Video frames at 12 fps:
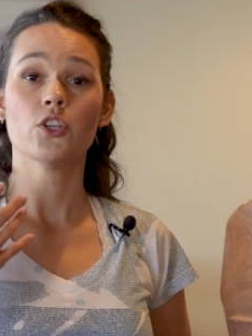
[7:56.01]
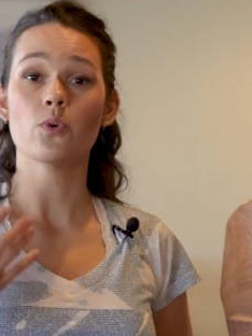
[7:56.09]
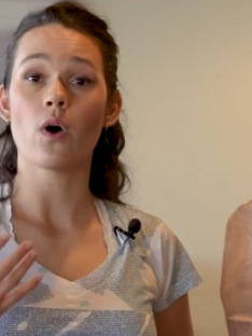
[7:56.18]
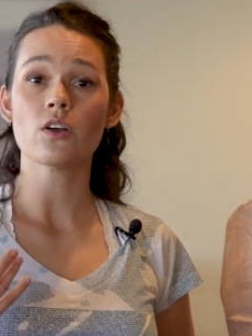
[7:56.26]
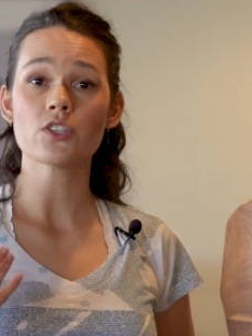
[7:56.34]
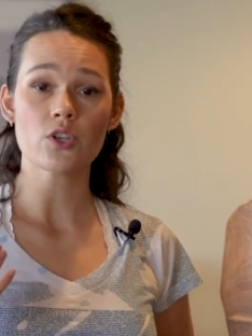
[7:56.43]

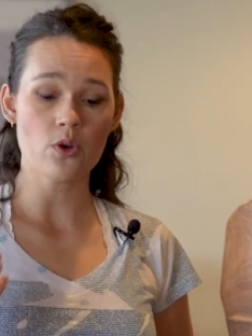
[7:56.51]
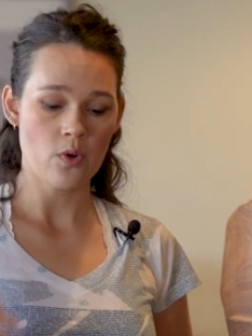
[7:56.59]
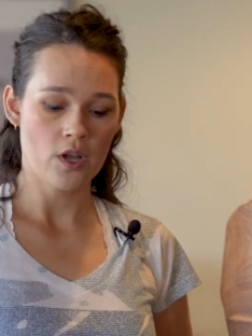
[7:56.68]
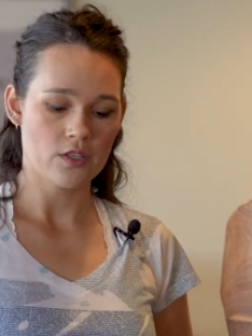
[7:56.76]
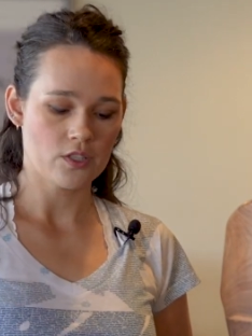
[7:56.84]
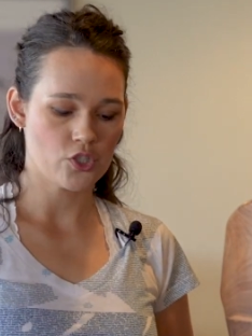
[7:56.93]
You also
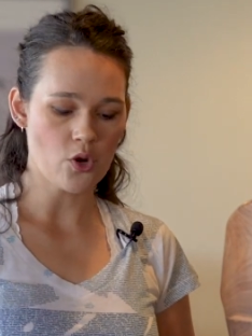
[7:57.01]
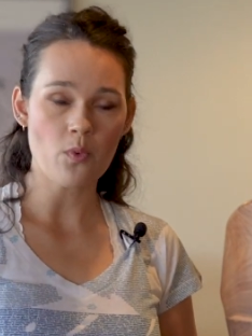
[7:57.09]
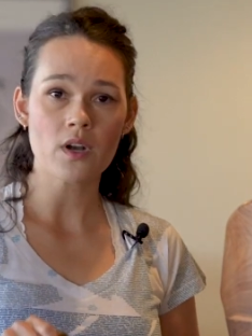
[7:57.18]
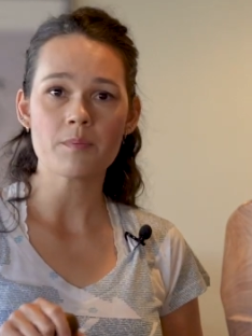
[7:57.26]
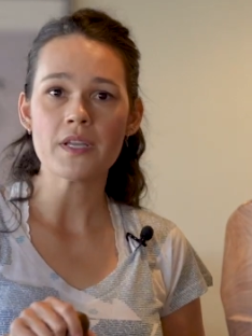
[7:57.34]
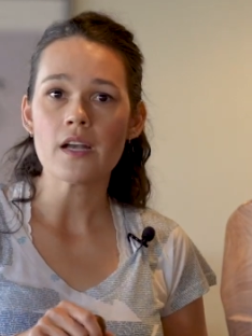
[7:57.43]
don't
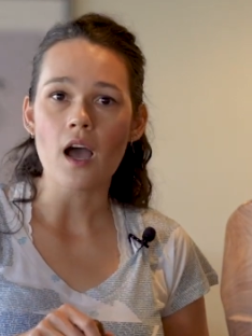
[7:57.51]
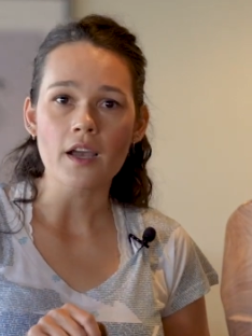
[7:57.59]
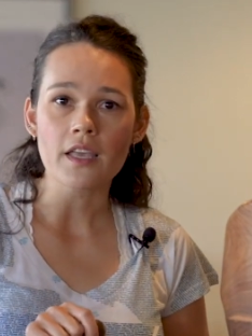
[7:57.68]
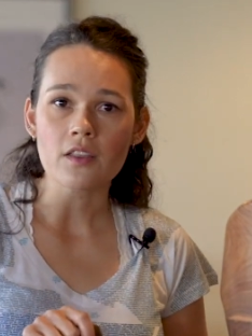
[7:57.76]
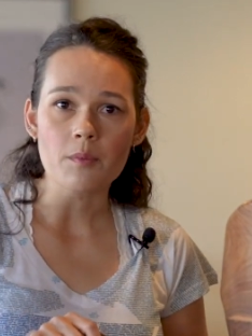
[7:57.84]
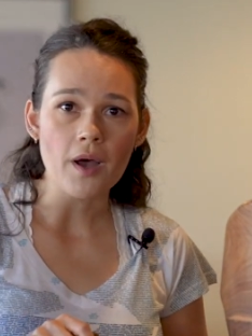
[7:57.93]
want to be
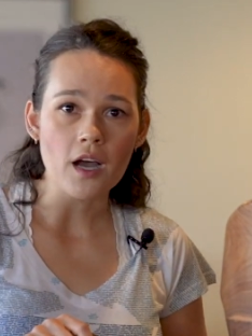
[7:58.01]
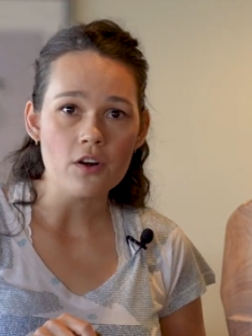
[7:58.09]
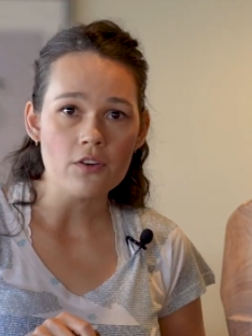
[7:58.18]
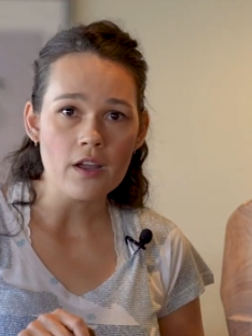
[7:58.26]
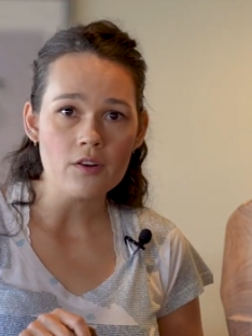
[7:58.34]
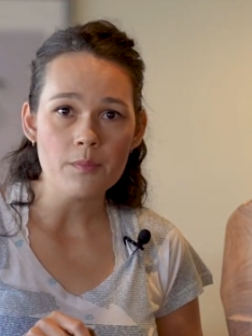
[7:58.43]
knocking the puck
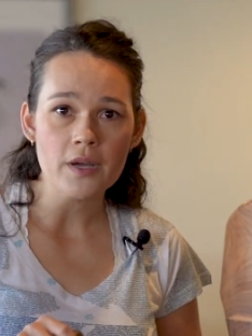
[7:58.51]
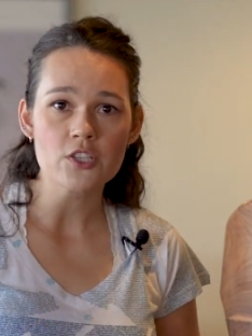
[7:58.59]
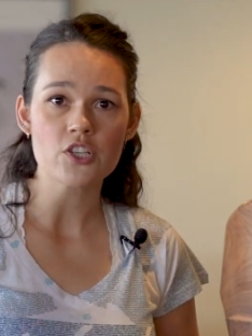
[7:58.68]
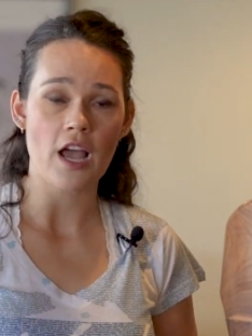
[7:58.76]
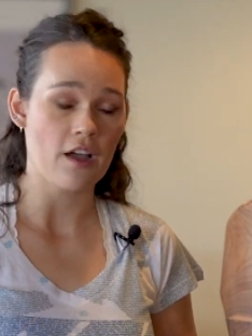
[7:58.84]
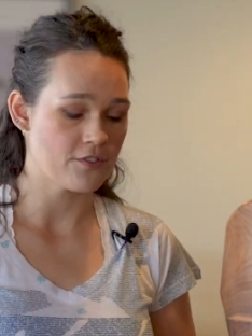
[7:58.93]
around a
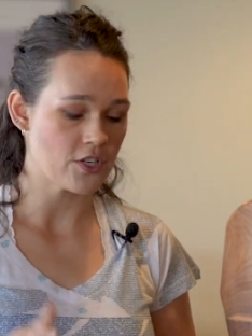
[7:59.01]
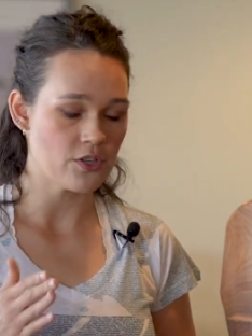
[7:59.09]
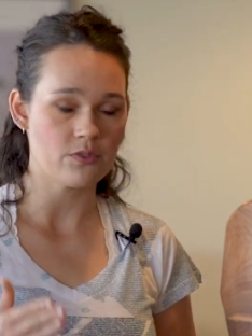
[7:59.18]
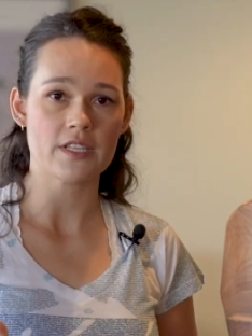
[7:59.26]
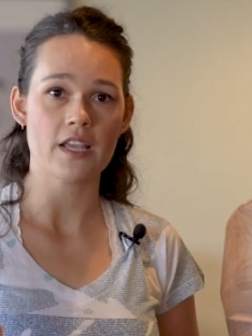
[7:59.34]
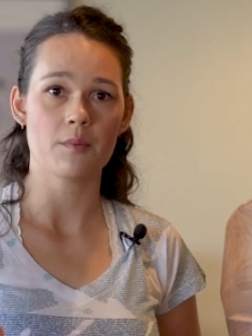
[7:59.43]
bunch after
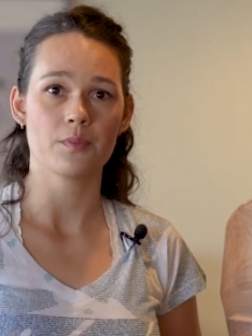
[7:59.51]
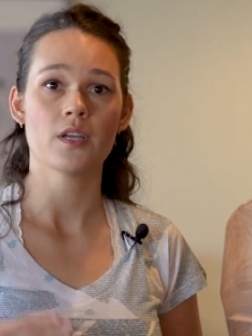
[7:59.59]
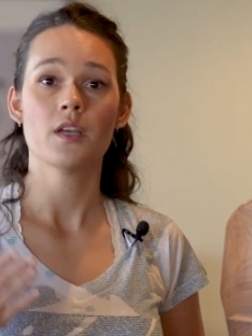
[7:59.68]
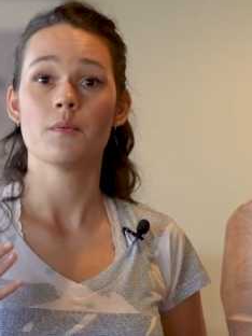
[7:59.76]
you tamp,